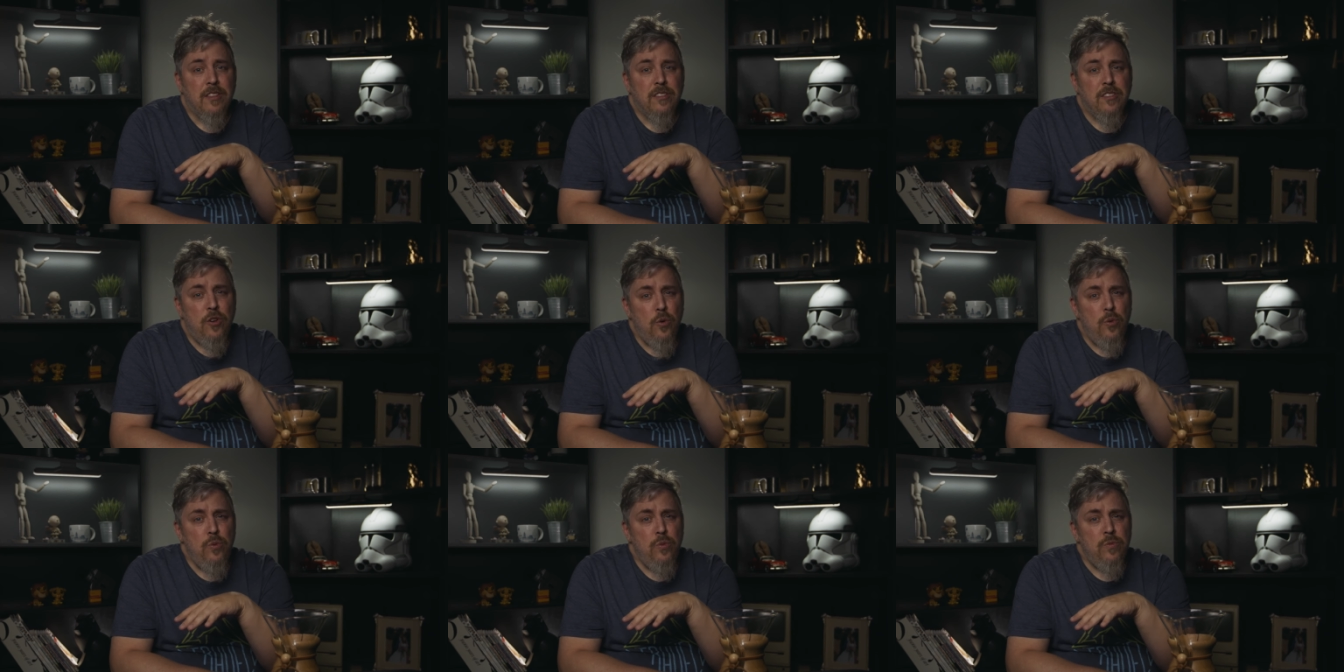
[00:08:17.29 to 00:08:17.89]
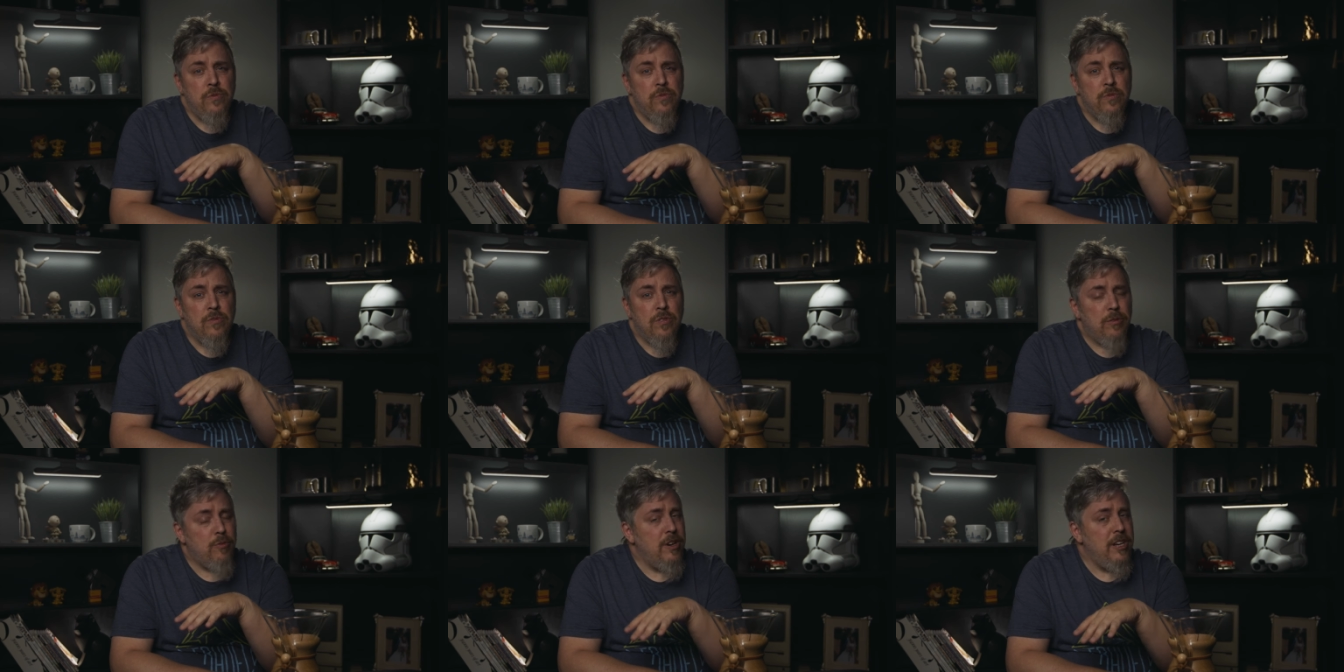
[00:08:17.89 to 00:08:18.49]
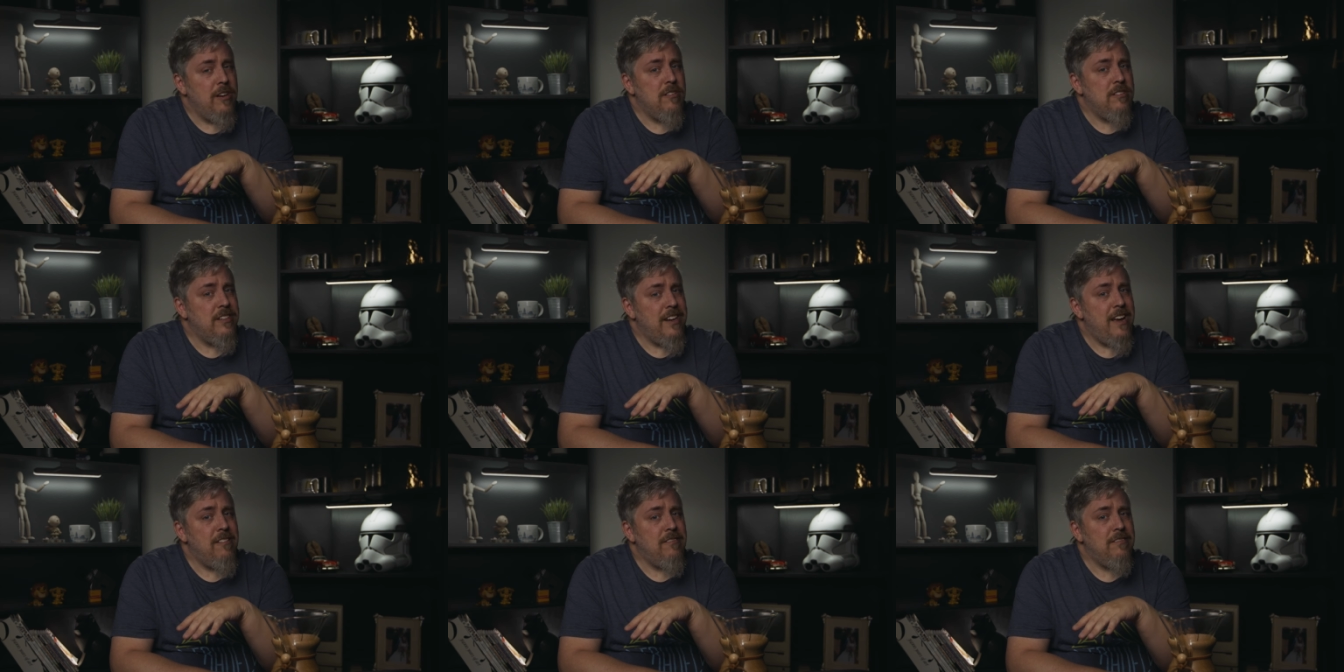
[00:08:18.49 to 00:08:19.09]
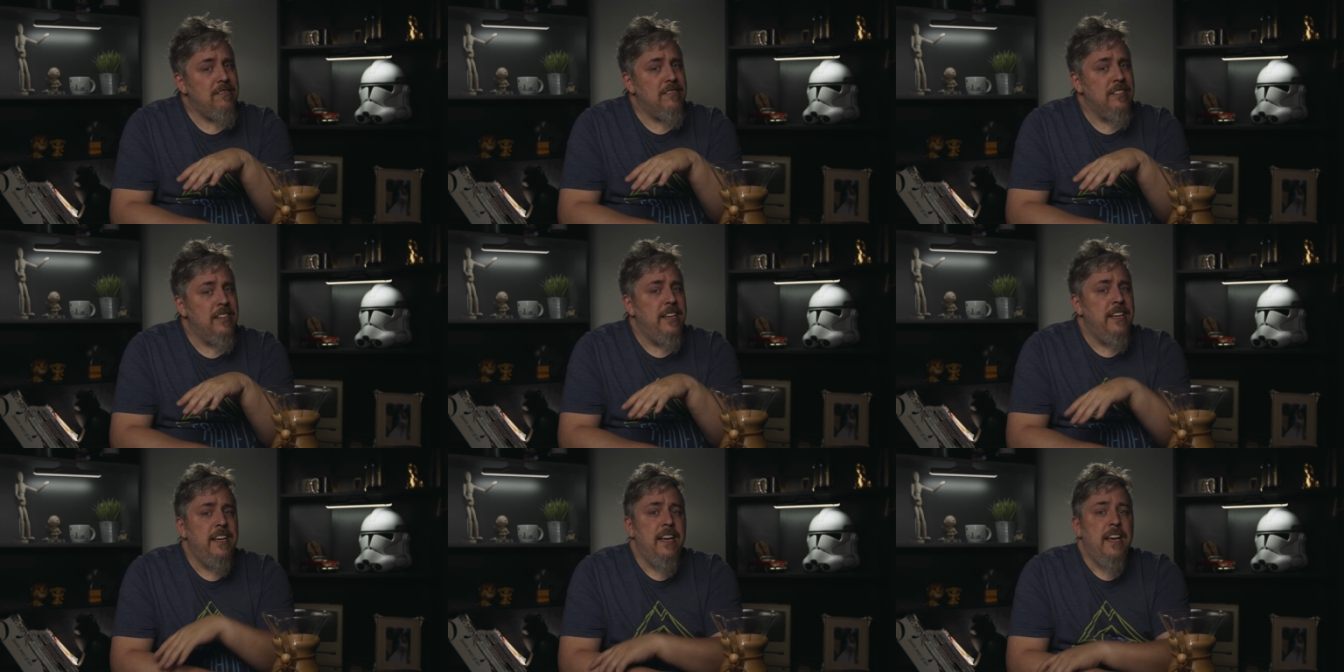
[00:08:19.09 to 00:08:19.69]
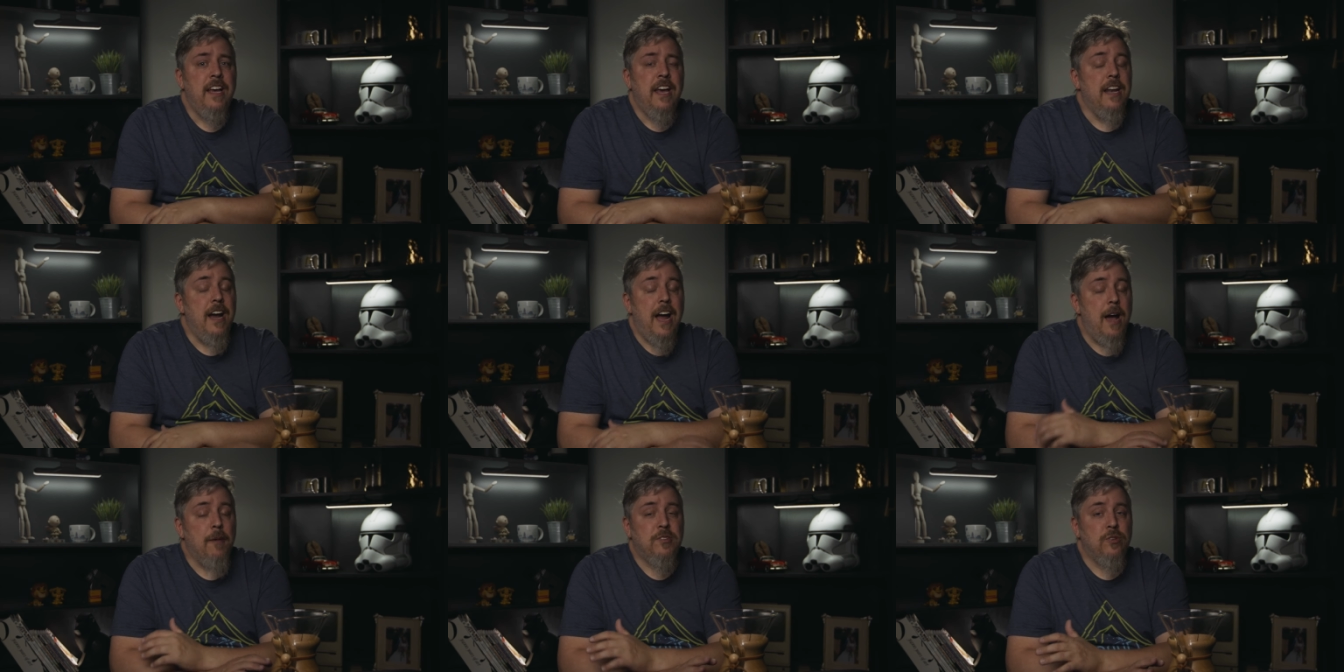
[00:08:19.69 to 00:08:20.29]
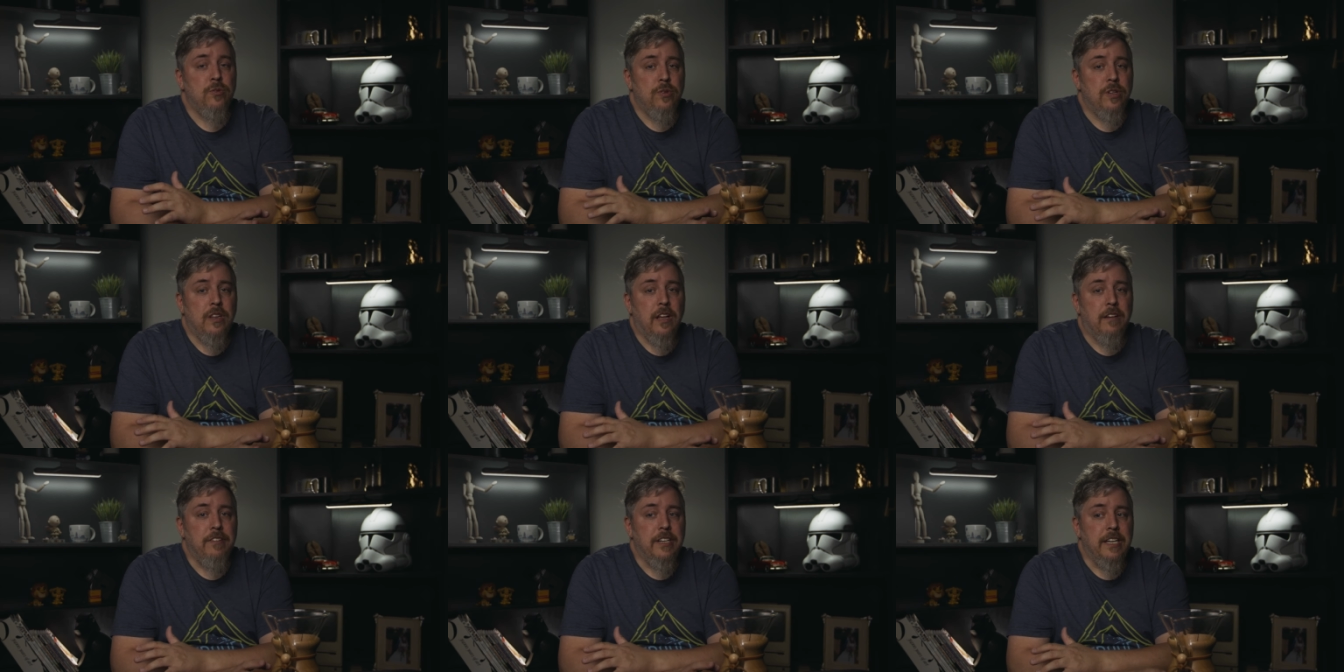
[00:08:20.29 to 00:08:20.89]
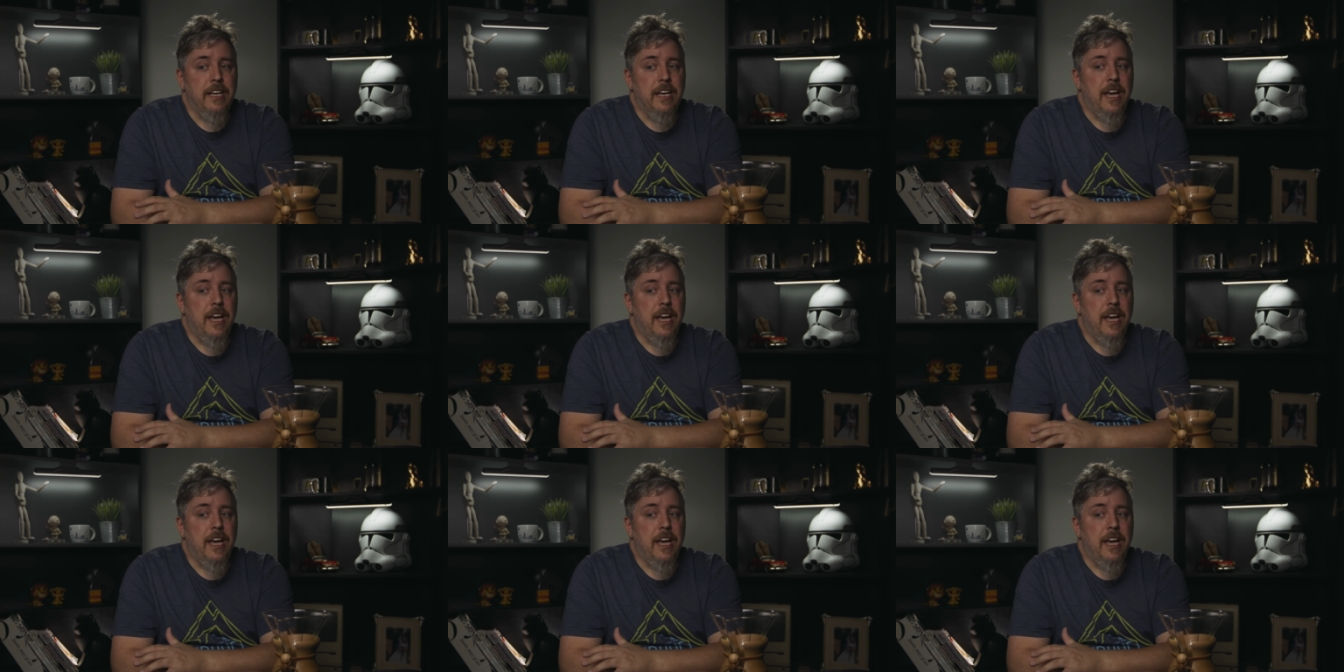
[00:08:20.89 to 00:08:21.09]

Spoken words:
2-3 years now, and I absolutely love it.